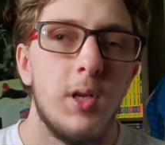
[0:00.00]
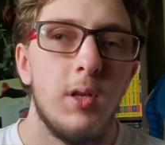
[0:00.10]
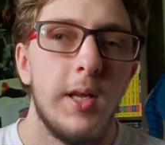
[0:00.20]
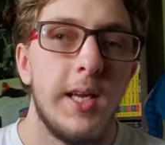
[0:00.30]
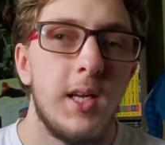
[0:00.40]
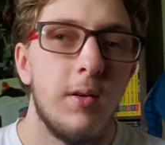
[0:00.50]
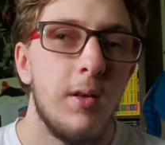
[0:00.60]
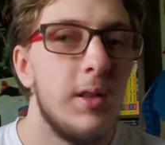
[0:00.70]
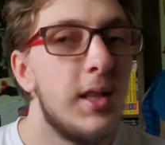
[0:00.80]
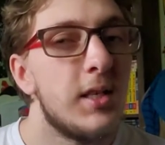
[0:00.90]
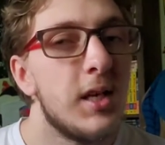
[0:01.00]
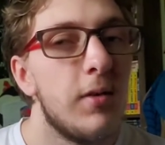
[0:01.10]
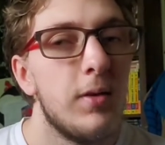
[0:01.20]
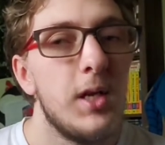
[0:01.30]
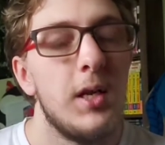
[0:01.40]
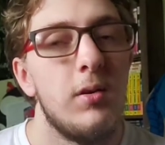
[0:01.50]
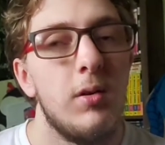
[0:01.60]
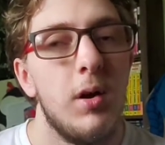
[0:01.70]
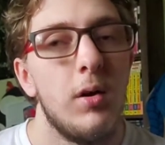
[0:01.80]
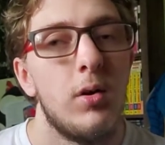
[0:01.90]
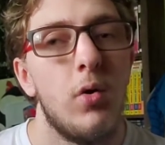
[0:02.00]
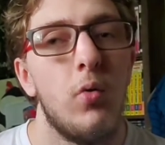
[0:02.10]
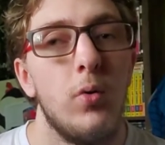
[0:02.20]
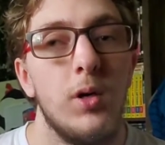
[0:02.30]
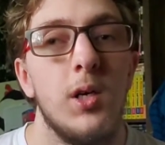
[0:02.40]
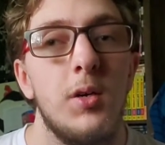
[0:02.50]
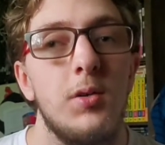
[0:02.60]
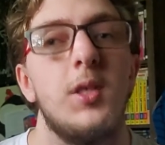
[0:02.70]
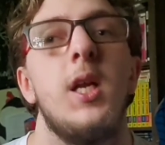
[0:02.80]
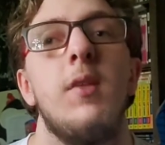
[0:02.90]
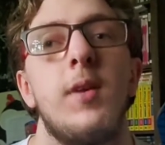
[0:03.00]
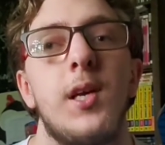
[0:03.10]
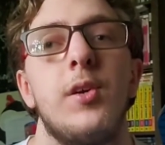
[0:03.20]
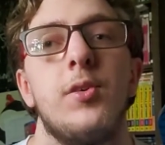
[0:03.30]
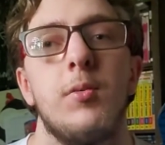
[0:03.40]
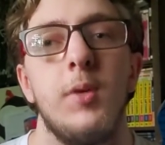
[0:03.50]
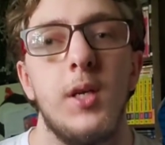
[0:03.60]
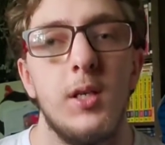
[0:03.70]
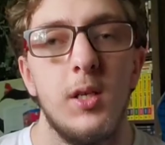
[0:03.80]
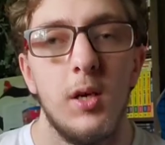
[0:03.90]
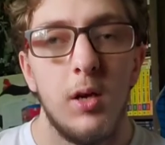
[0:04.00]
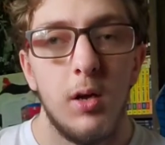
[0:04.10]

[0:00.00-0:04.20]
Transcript: like it's not really a, a core understanding of the character because